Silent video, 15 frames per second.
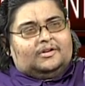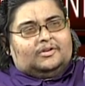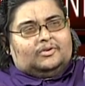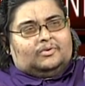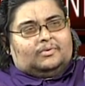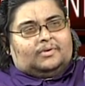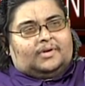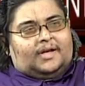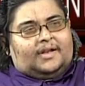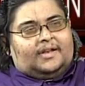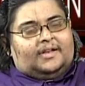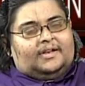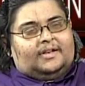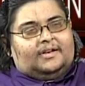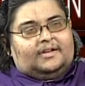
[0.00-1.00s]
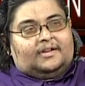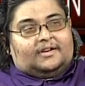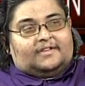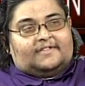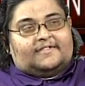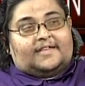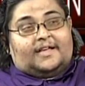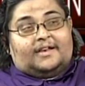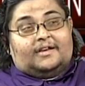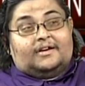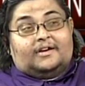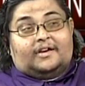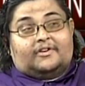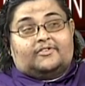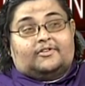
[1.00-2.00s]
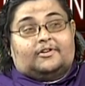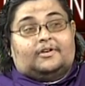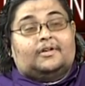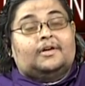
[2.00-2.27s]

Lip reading: No, and they didn't understand the connection.